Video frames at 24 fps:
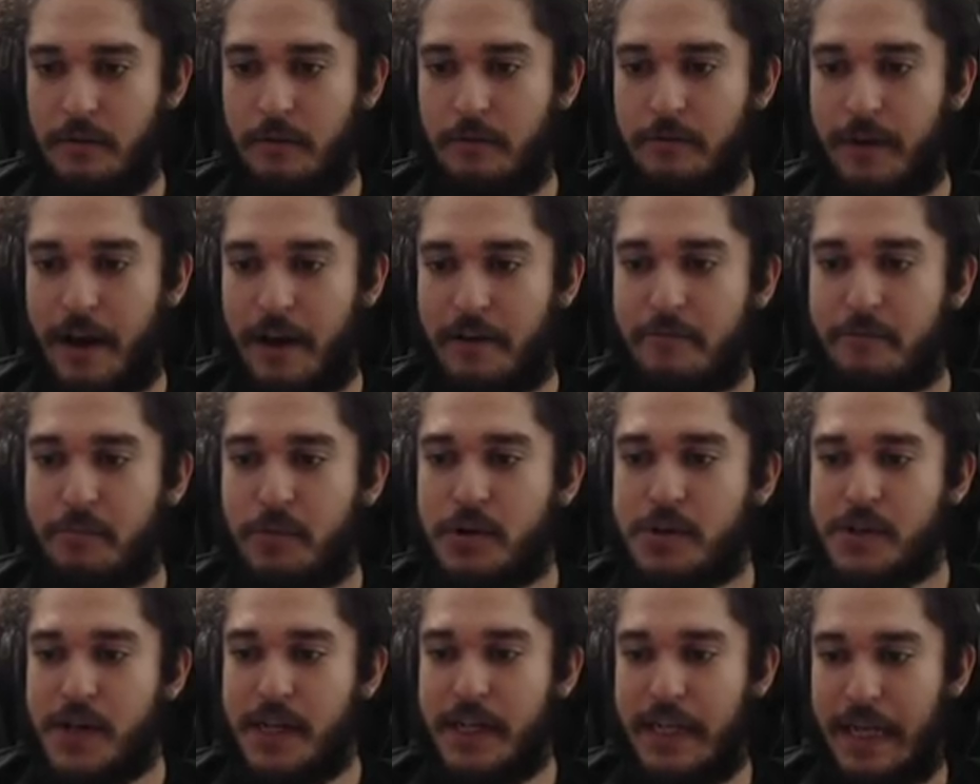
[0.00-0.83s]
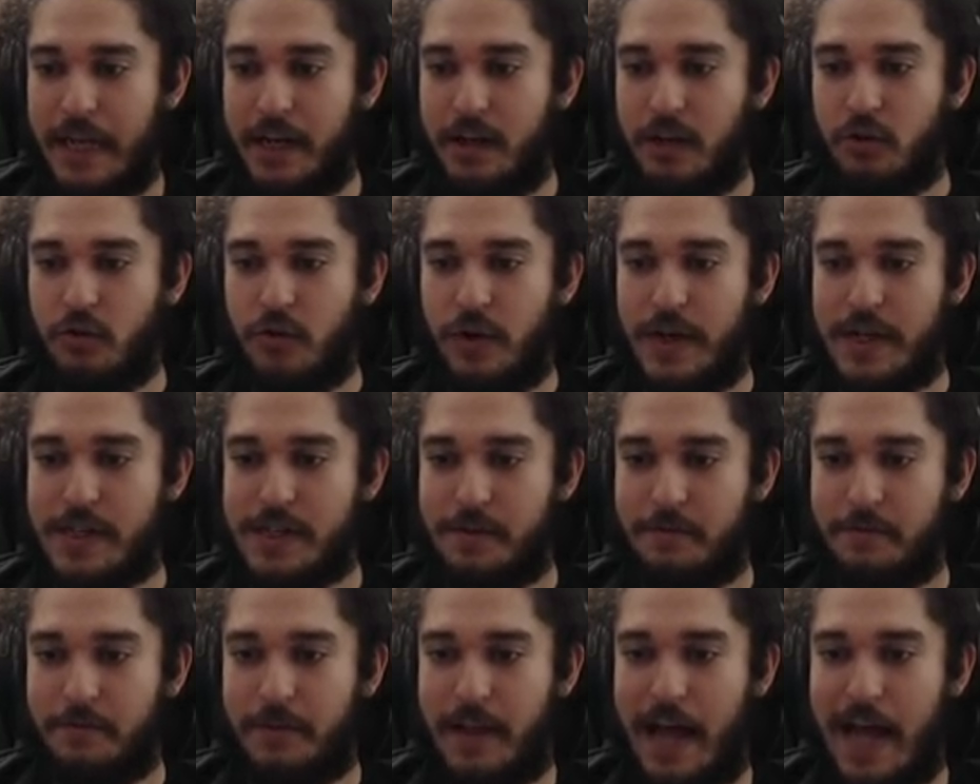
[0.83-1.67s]
five percent
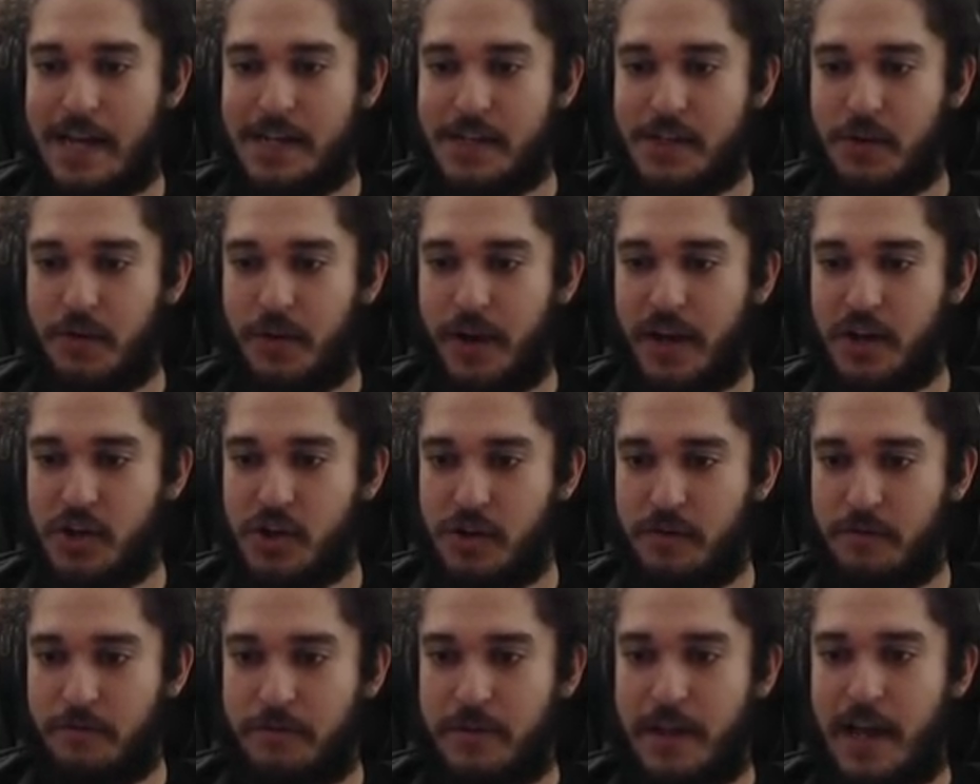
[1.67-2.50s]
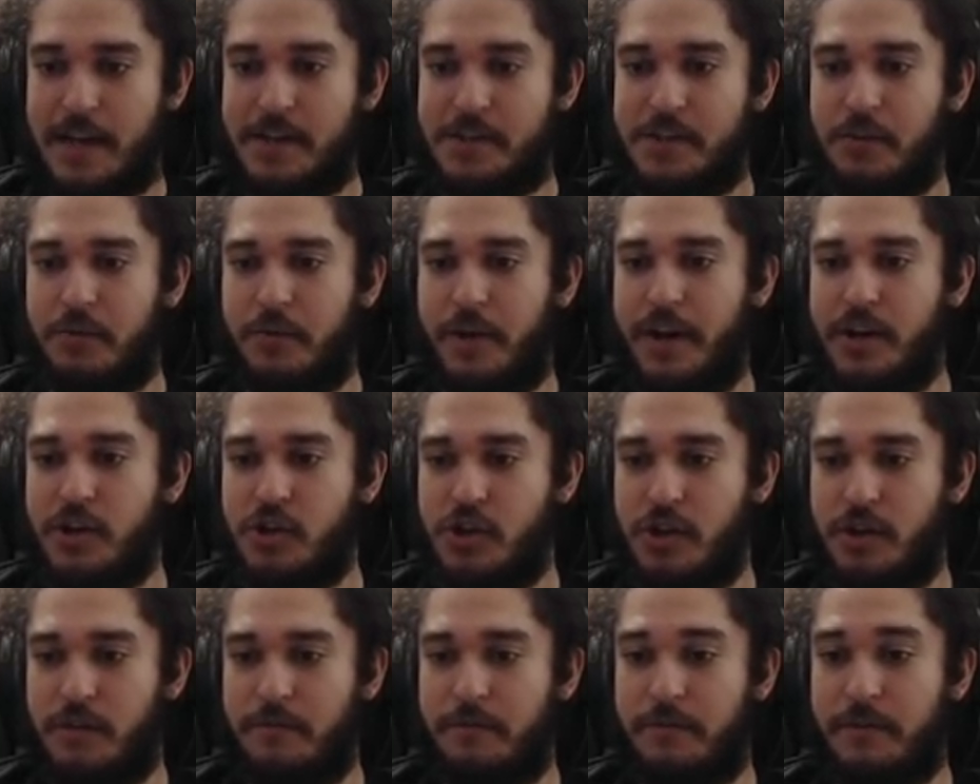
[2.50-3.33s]
increased flask duration, flask
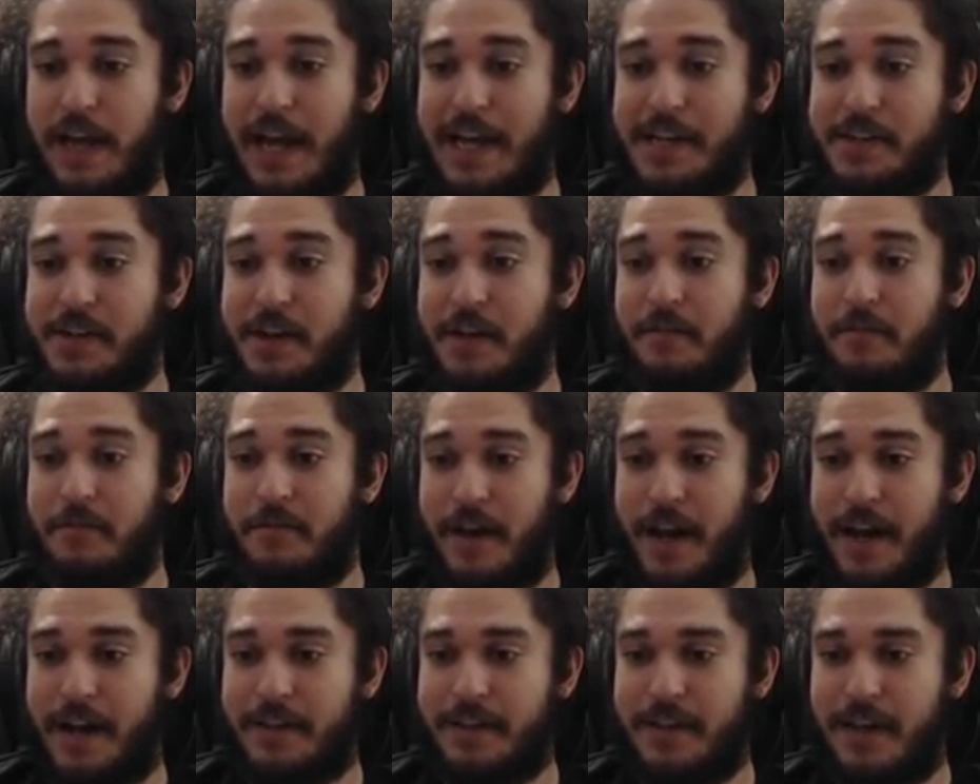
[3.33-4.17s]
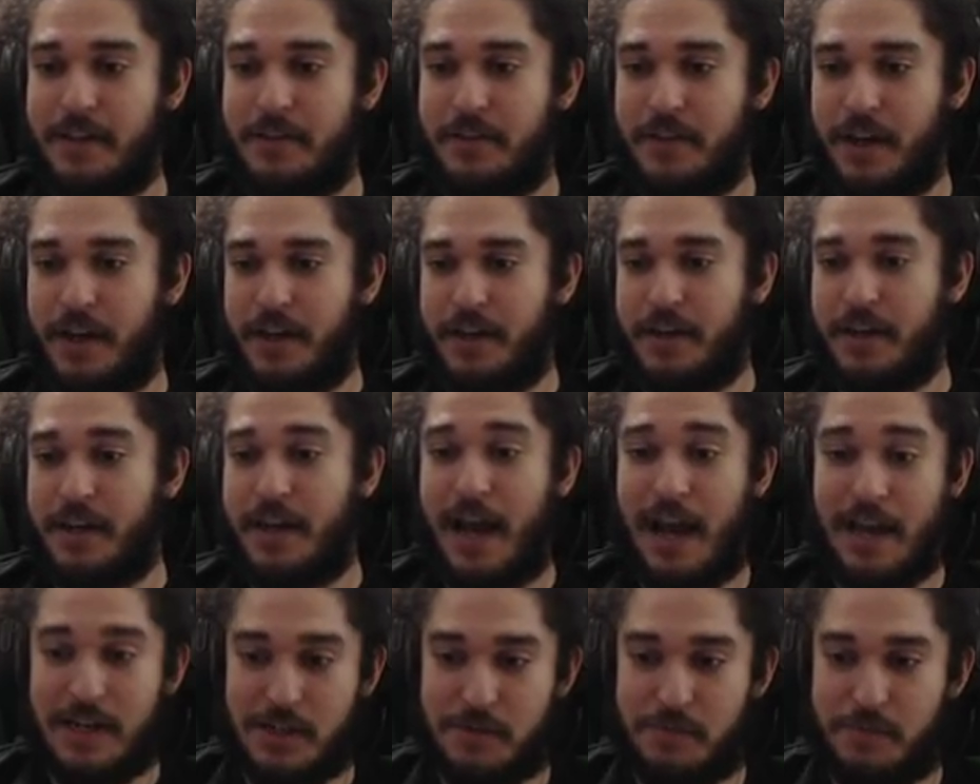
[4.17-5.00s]
duration, flask effect, and then
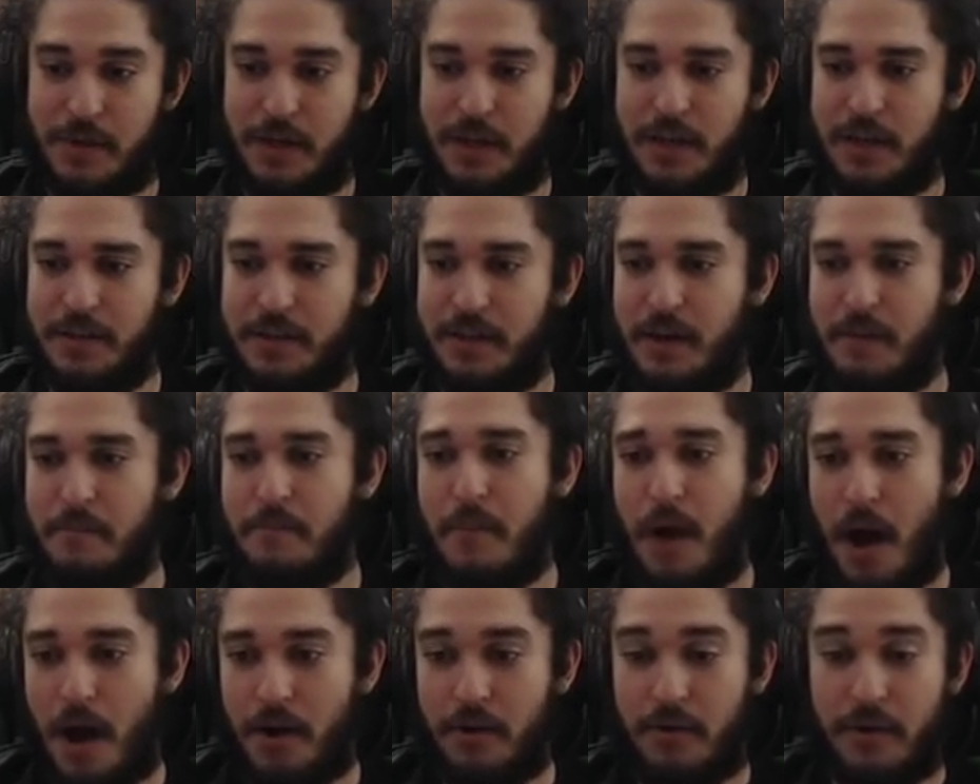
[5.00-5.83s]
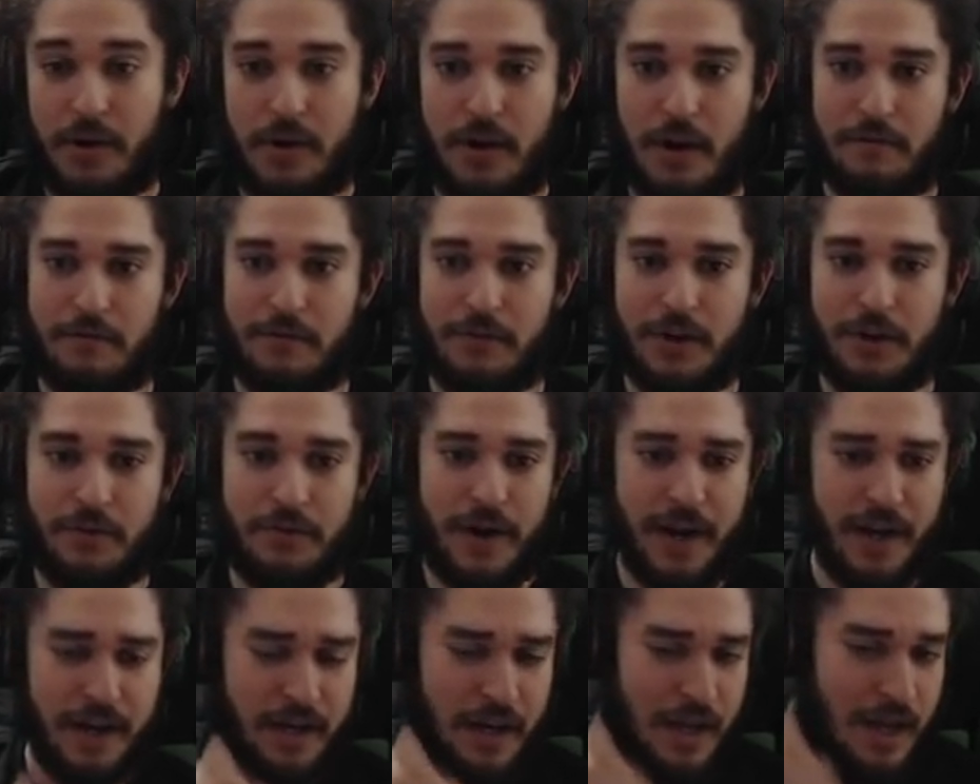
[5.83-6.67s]
cast speed, and then mana recovery
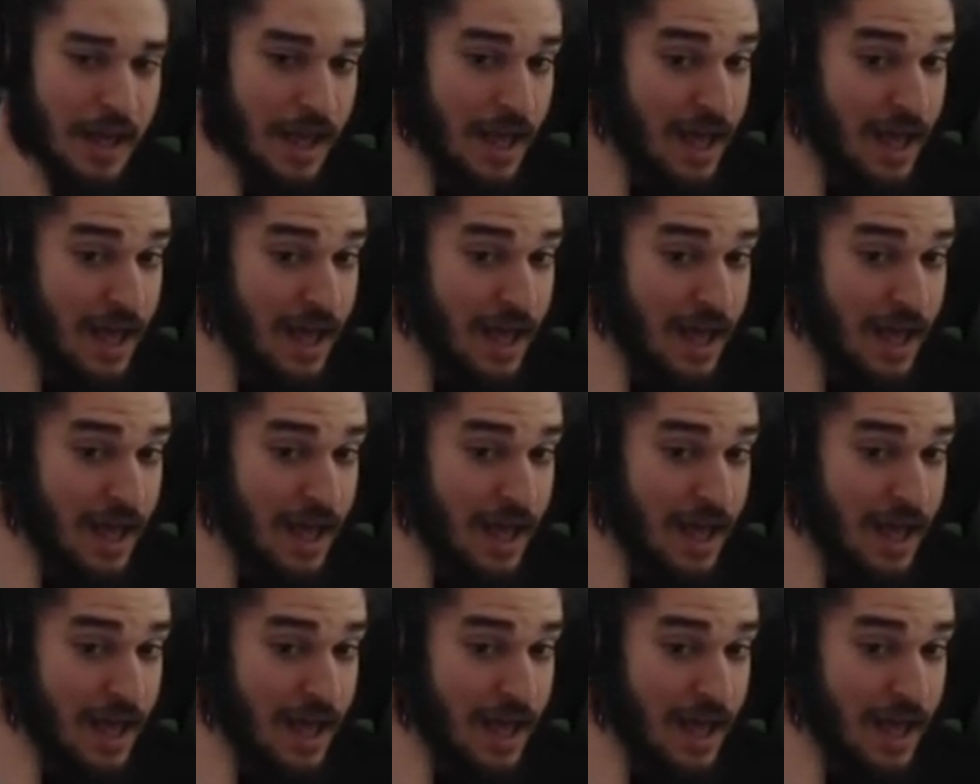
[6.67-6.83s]
rate.